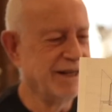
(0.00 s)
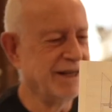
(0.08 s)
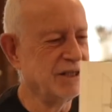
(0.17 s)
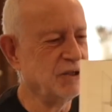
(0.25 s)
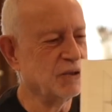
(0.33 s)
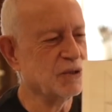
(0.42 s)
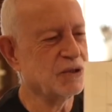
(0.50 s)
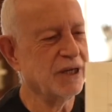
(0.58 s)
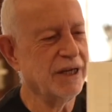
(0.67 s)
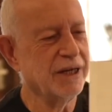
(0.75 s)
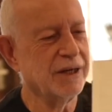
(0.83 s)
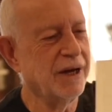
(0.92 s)
as you can
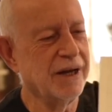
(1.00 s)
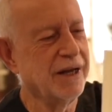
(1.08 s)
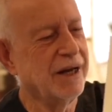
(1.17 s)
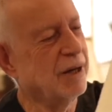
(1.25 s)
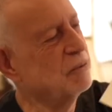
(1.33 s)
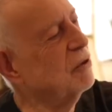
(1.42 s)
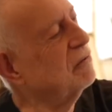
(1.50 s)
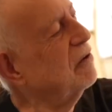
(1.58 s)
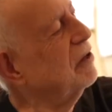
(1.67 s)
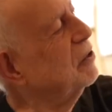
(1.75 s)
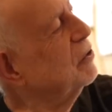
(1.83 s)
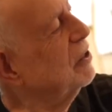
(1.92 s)
see, I'm not
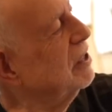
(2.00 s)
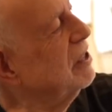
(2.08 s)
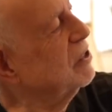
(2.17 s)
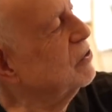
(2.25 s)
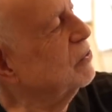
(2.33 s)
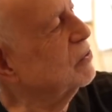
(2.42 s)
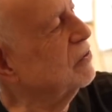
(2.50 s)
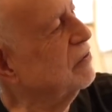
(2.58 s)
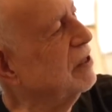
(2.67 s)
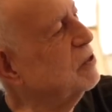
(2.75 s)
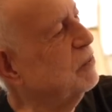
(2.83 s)
very good at these sorts of things,